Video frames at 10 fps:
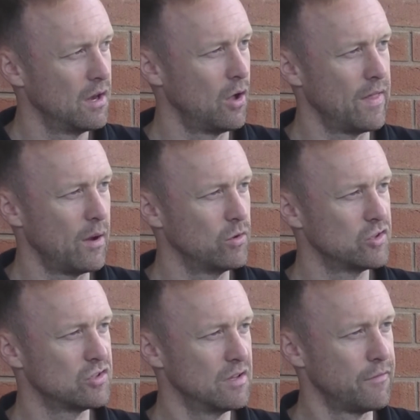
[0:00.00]
A lot of that
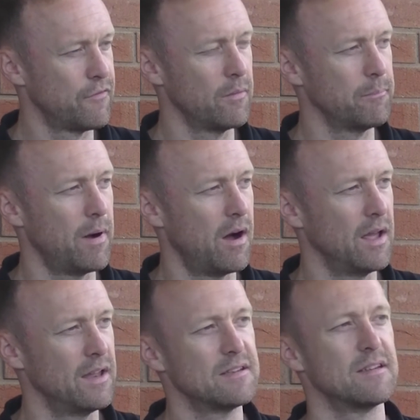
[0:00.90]
was in the front
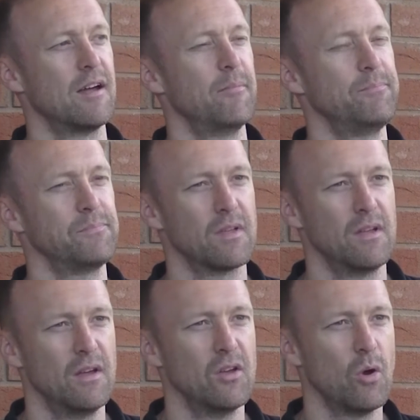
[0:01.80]
part is
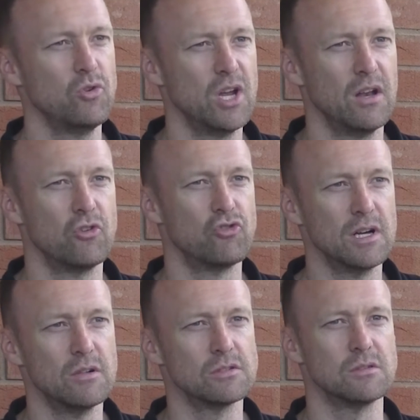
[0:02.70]
coaching and
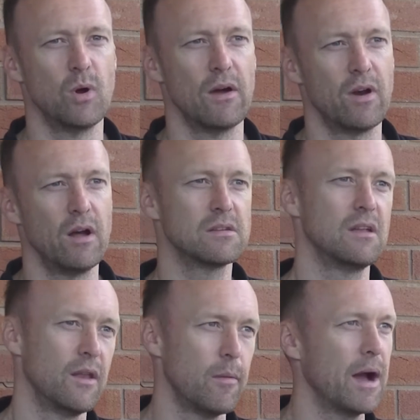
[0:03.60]
drills and whatever else,
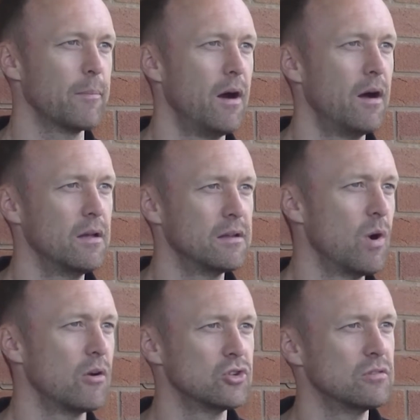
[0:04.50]
and then in the back part is
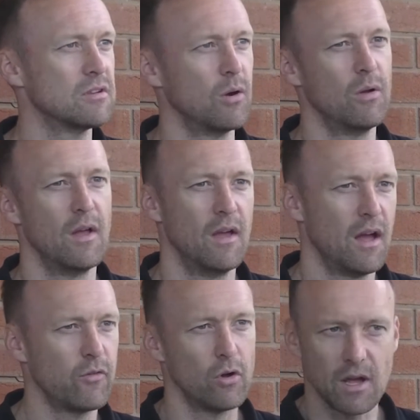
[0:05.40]
Welsh. So
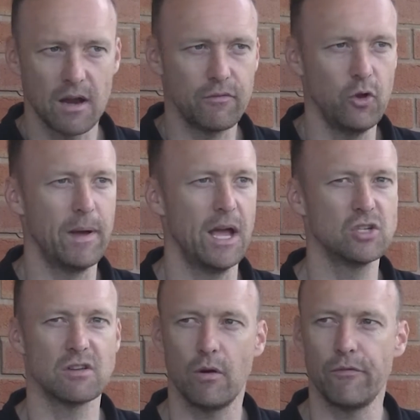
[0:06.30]
I've got down a few
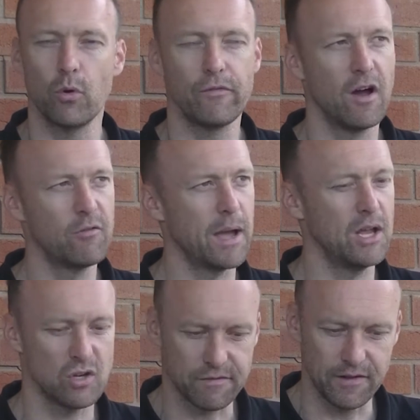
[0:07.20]
pages, I've got 4 or 5
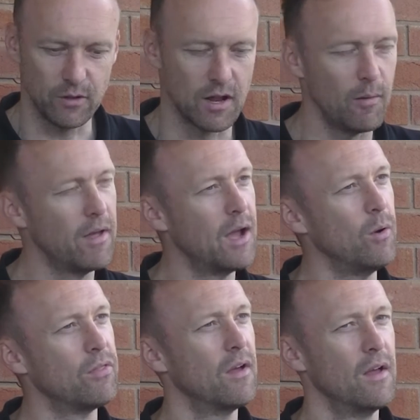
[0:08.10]
pages filled up
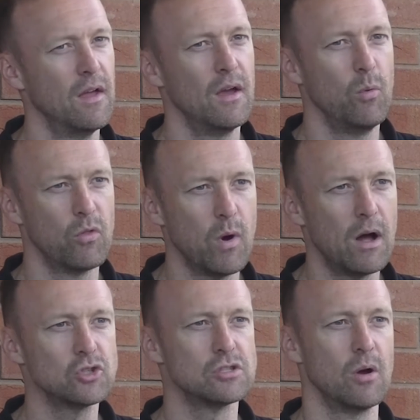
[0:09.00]
there with Welsh.